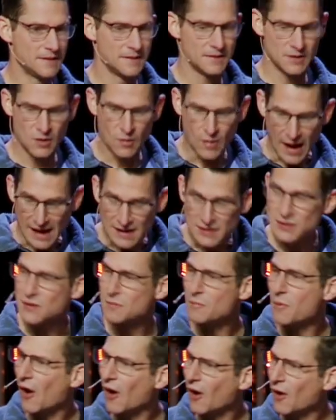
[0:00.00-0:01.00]
You ask to
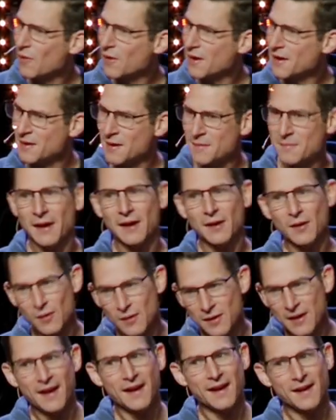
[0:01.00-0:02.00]
borrow it, and I'm like,
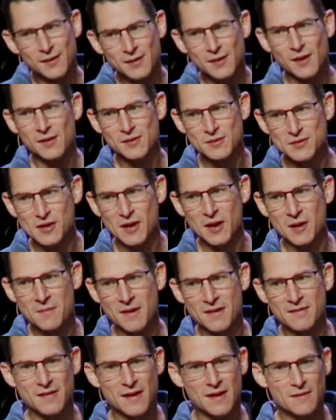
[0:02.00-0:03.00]
okay, I'll, I'll share
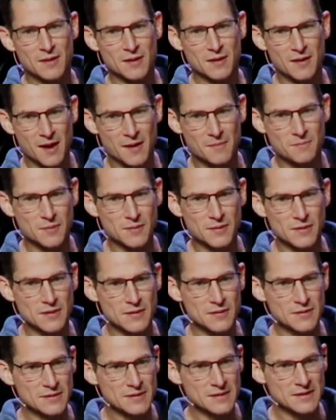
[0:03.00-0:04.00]
my favorite cup with
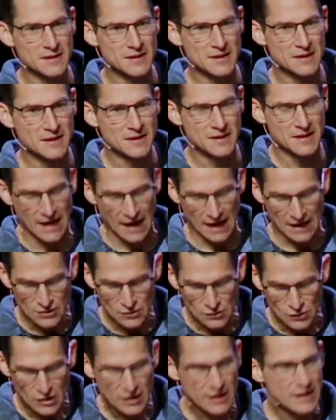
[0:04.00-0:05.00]
you and
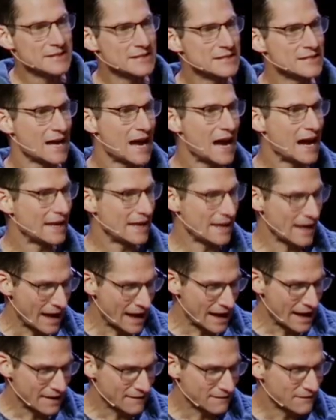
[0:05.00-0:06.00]
you look inside, and I
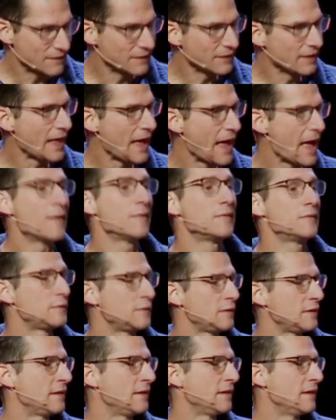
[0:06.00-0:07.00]
have
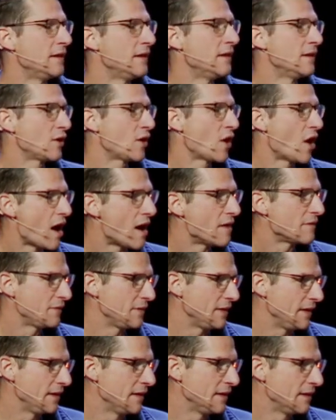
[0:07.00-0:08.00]
left
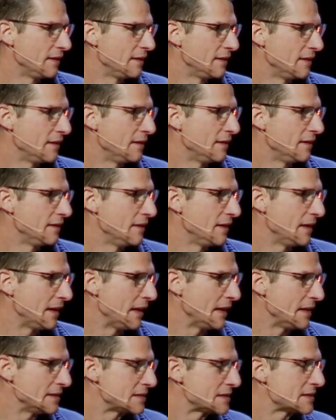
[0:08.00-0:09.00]
coffee
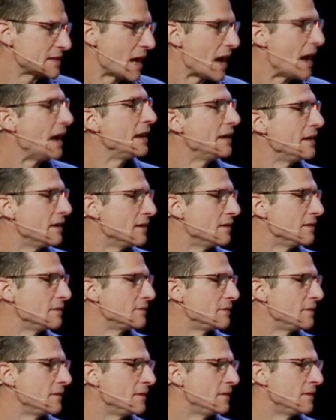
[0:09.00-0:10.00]
inside
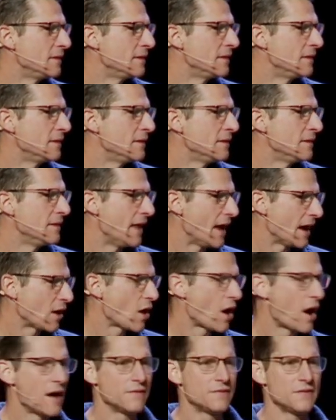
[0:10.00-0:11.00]
of that
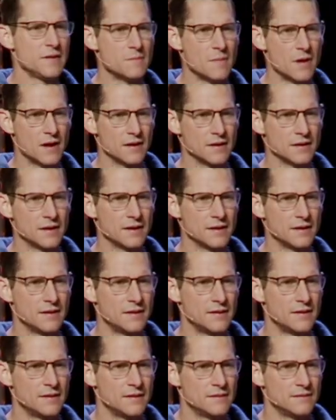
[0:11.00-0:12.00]
coffee mug
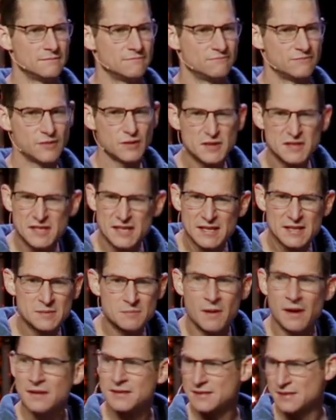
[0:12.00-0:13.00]
for six
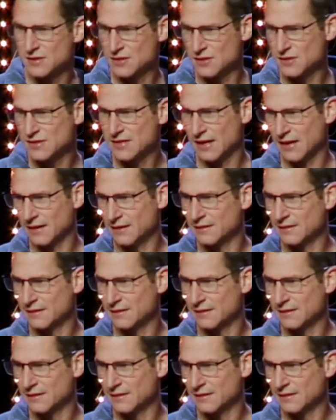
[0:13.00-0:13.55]
months, you say.